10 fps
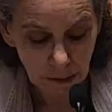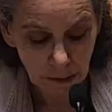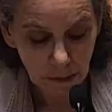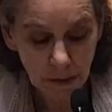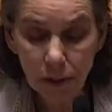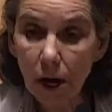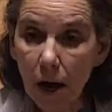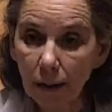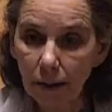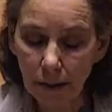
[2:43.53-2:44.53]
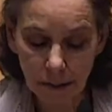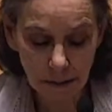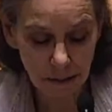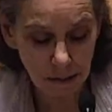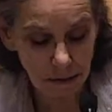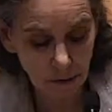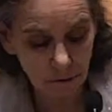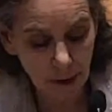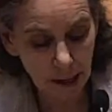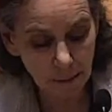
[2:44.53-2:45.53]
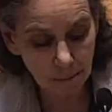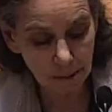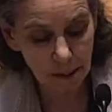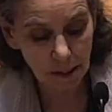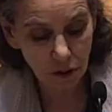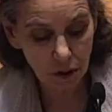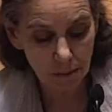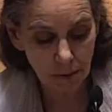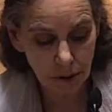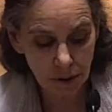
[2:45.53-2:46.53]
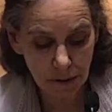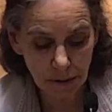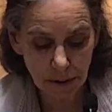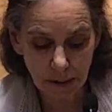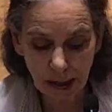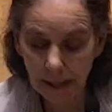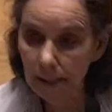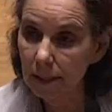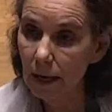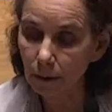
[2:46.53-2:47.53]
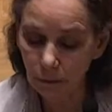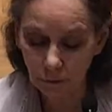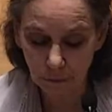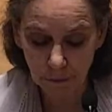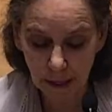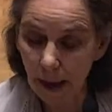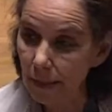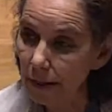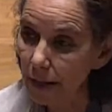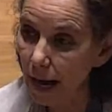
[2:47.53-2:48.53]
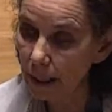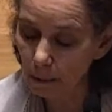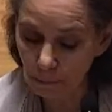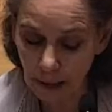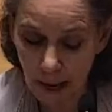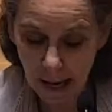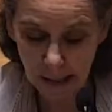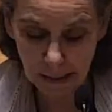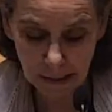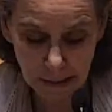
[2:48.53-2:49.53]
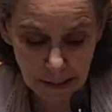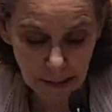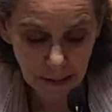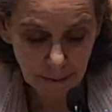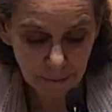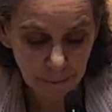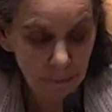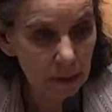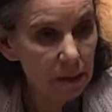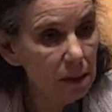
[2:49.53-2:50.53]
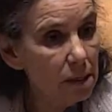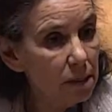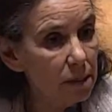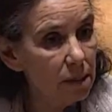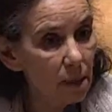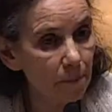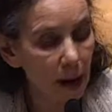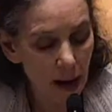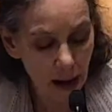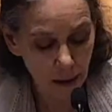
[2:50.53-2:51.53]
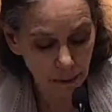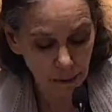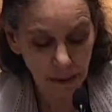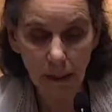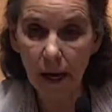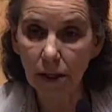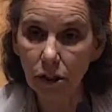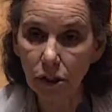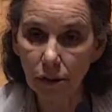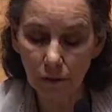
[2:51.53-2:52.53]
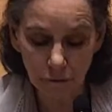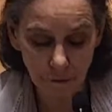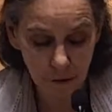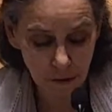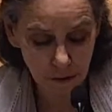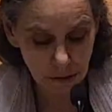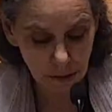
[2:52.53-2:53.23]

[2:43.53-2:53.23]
The darkness that envelops the Egyptians stands out from the other 9 plagues. It is somehow in nature different.